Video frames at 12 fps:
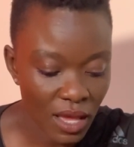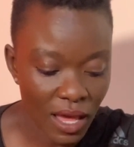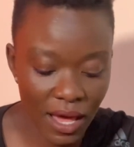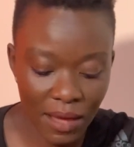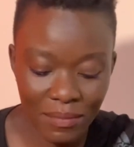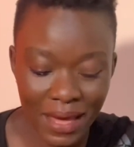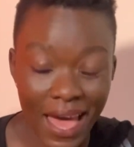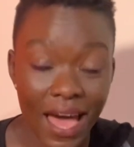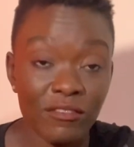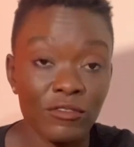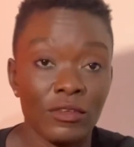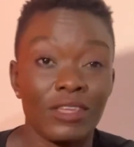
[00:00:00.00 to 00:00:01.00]
um,
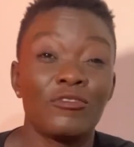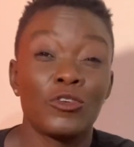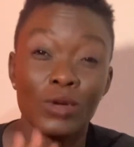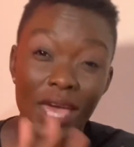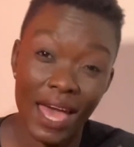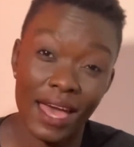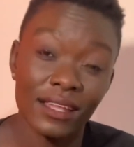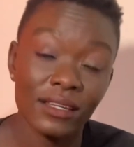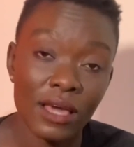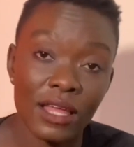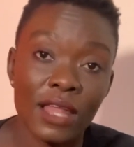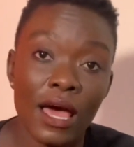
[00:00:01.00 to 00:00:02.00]
have, if you can,
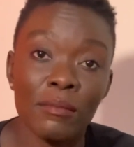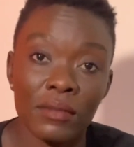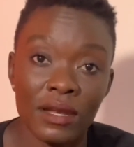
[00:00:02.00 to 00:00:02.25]
and I'm,